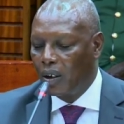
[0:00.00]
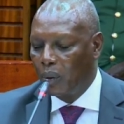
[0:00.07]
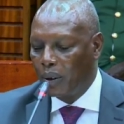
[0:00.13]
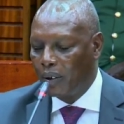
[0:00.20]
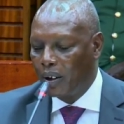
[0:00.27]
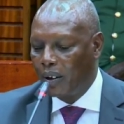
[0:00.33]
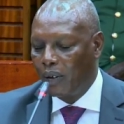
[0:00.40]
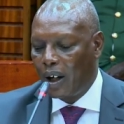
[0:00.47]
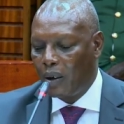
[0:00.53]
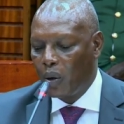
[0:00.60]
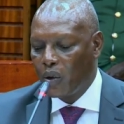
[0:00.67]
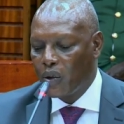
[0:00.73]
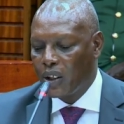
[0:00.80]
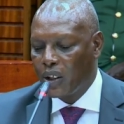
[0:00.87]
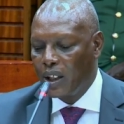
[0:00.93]
I
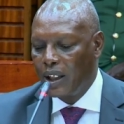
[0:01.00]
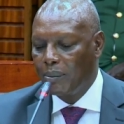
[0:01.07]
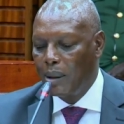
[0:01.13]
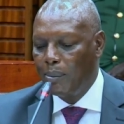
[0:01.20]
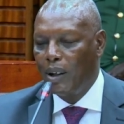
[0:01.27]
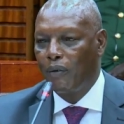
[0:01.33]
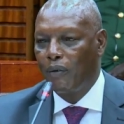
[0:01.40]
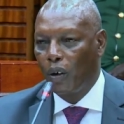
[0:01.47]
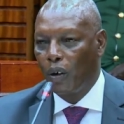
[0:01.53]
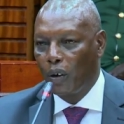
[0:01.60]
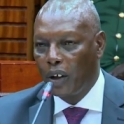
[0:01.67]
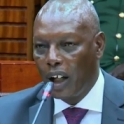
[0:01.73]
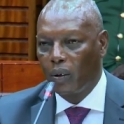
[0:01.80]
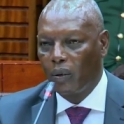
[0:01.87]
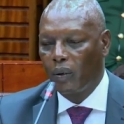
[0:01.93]
was saying maybe for
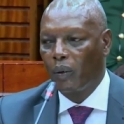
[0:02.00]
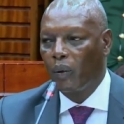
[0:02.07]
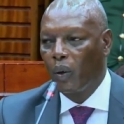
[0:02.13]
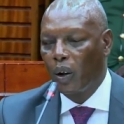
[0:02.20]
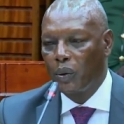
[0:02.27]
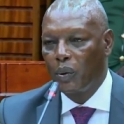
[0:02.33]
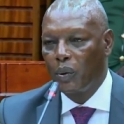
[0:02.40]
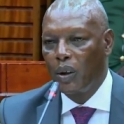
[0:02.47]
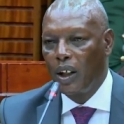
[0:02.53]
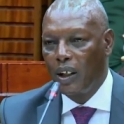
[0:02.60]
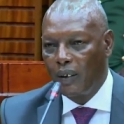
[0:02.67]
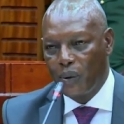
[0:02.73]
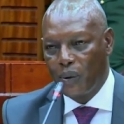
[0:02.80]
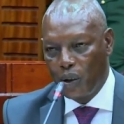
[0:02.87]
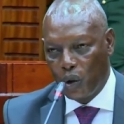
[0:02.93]
now, what we, the
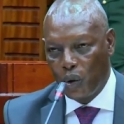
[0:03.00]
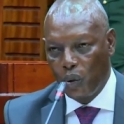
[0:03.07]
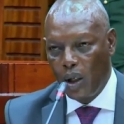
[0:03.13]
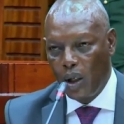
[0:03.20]
situation we are